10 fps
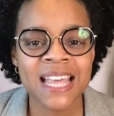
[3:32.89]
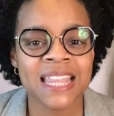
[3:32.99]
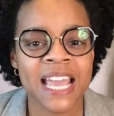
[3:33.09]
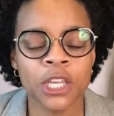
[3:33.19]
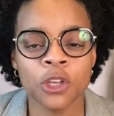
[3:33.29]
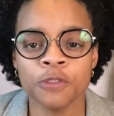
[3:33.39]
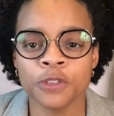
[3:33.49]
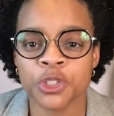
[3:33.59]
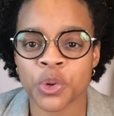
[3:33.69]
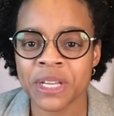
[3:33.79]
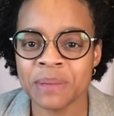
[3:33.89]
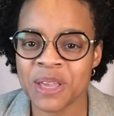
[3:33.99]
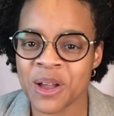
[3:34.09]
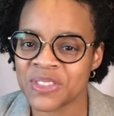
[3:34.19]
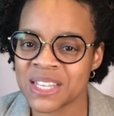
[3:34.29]
Thank you for joining
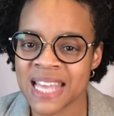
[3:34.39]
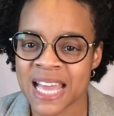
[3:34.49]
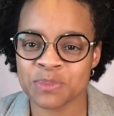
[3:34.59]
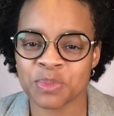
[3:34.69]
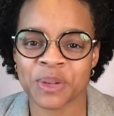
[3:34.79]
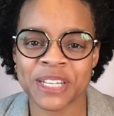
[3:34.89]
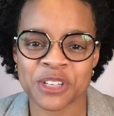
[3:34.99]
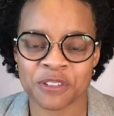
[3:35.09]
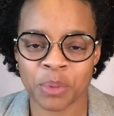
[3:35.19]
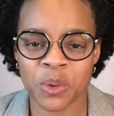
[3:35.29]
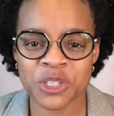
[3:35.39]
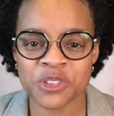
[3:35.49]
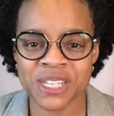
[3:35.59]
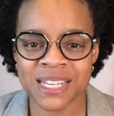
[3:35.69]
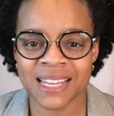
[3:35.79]
me on this exploration of
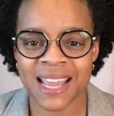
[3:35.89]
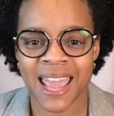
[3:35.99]
poetry,